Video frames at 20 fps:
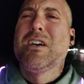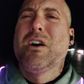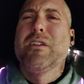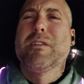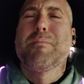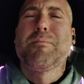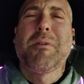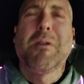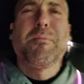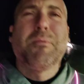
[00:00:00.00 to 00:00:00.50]
See
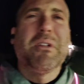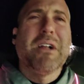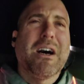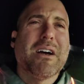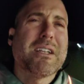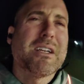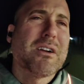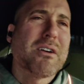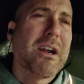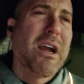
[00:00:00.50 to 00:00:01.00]
all the people
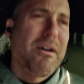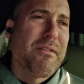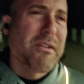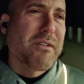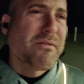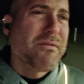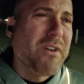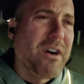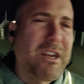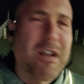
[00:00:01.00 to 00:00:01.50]
out here
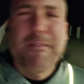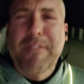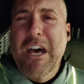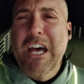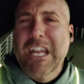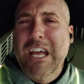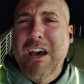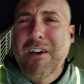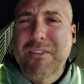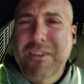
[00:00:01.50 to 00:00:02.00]
having fun. I'm
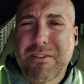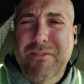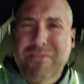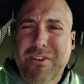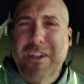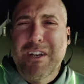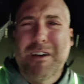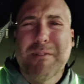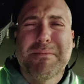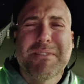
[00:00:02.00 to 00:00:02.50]
not having
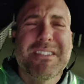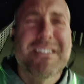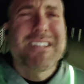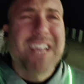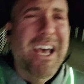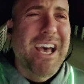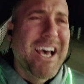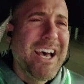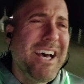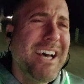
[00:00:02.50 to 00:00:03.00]
fun, I'm
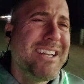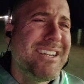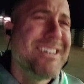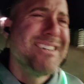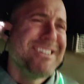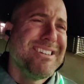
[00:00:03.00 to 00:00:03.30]
sad.